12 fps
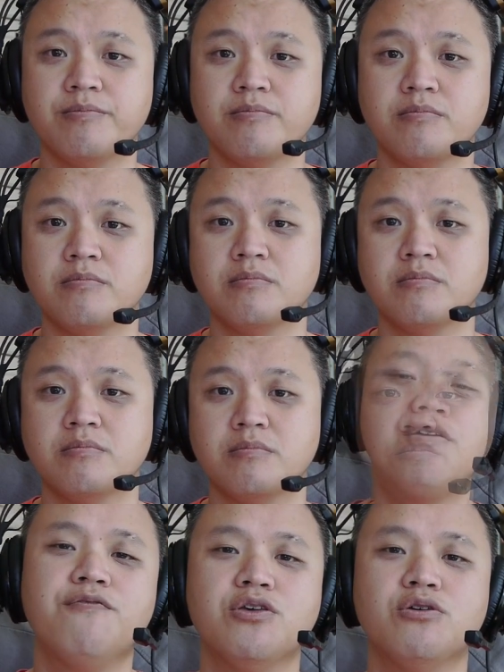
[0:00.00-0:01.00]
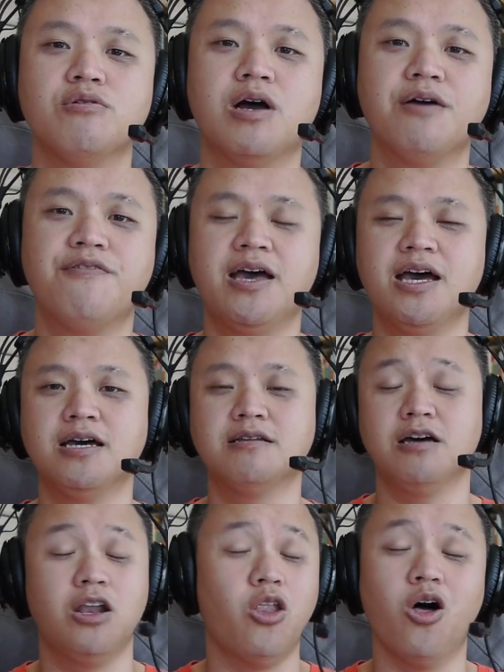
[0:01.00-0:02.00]
So, like many of you, I've had
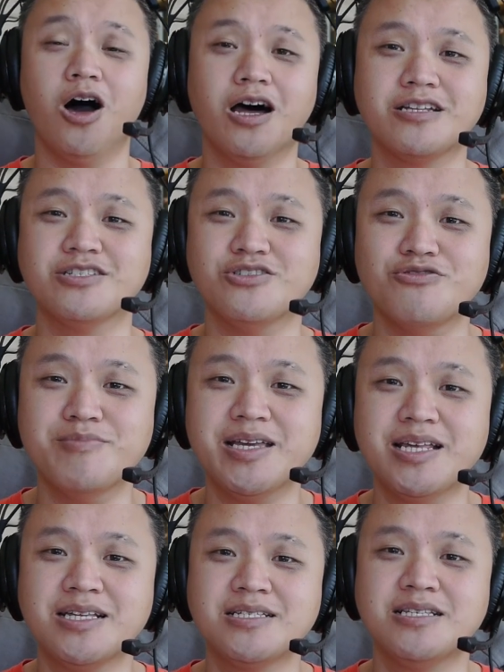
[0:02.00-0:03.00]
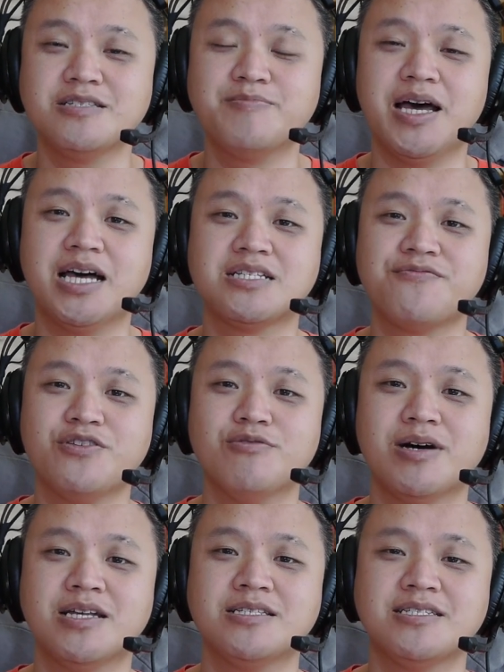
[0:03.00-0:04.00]
a lot of Zoom meetings these past few
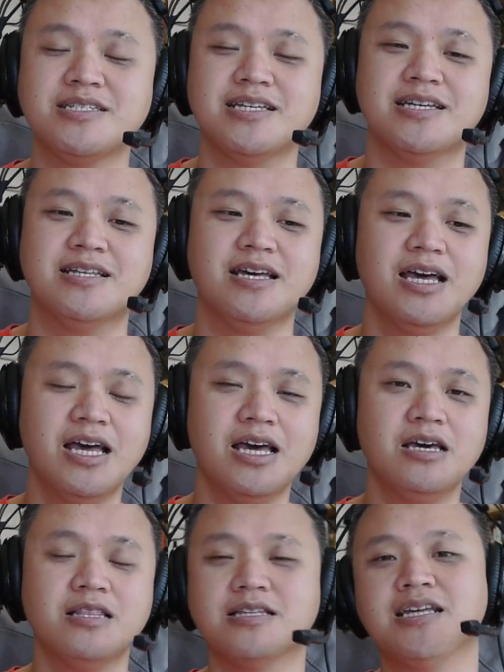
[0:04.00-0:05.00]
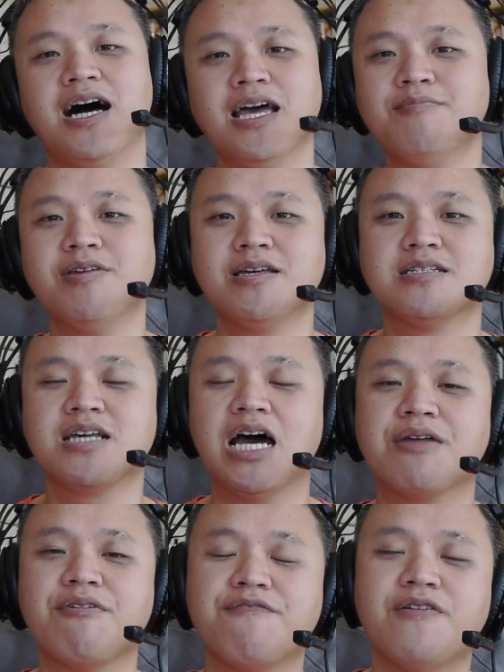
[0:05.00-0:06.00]
months, and the timing is
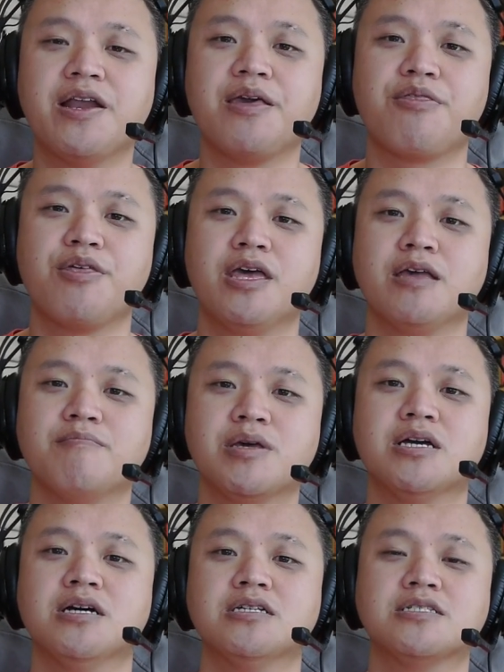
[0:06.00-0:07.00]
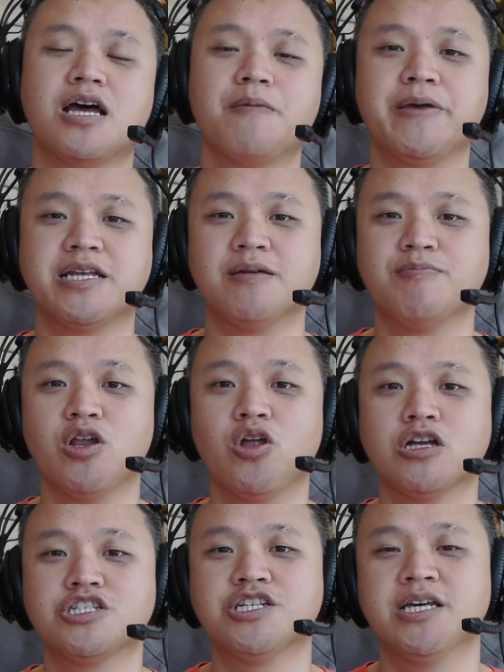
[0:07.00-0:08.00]
kind of a funny thing because I picked up the
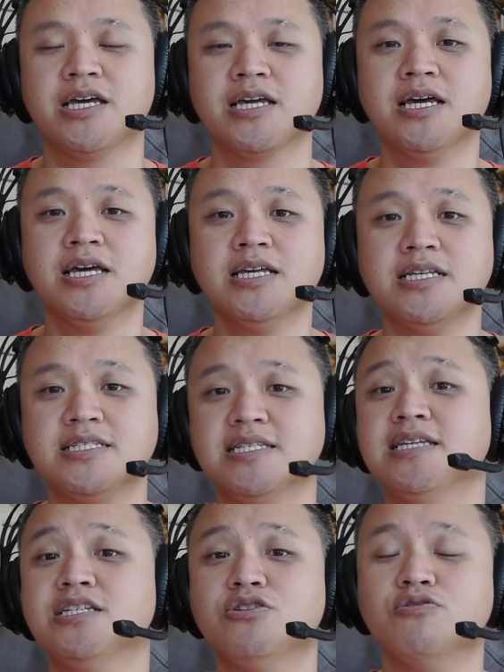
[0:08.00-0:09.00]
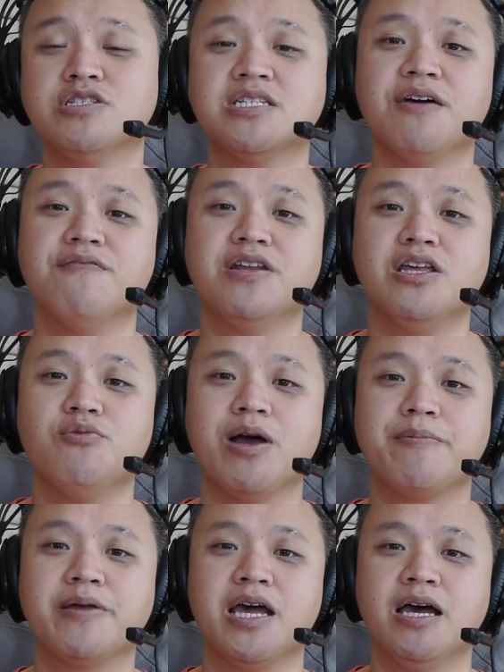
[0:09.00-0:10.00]
Logitech C270
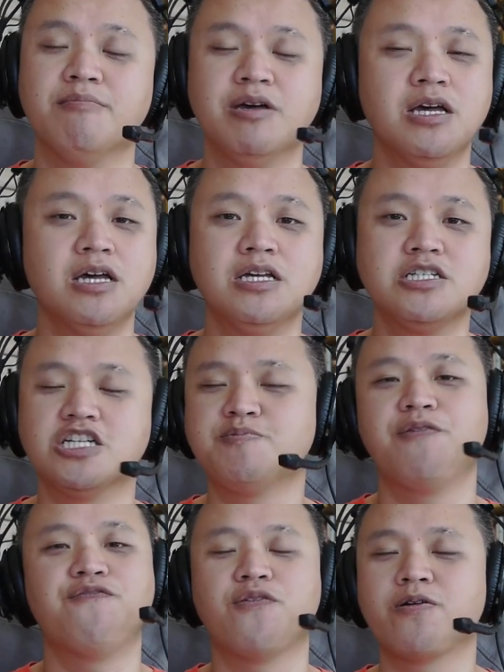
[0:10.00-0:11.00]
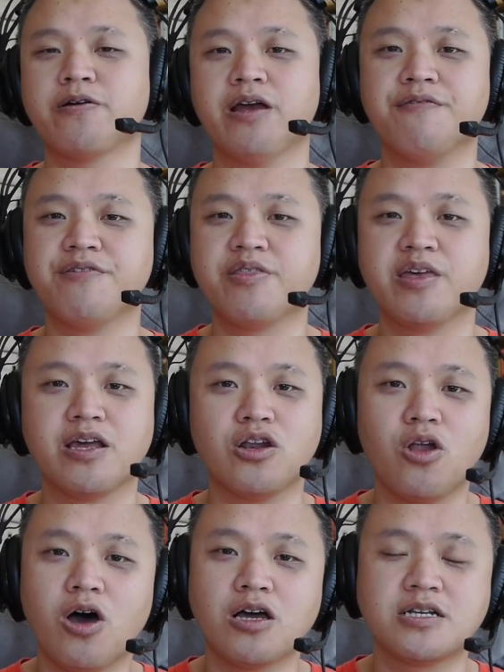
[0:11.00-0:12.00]
webcam just before everything
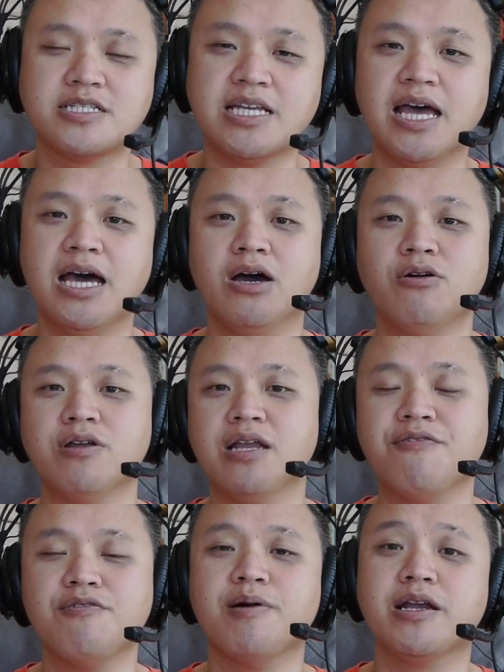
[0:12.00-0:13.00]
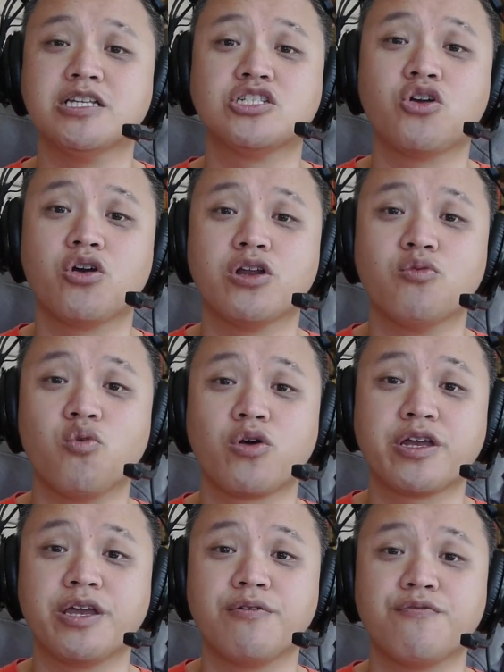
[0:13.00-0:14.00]
locked down and everybody started
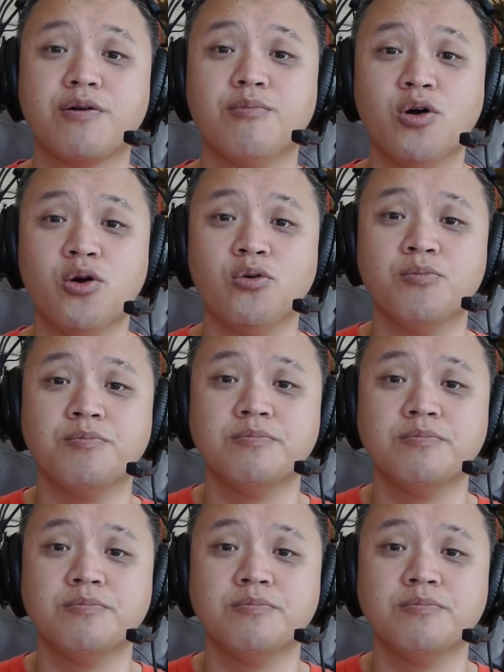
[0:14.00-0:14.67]
working from home.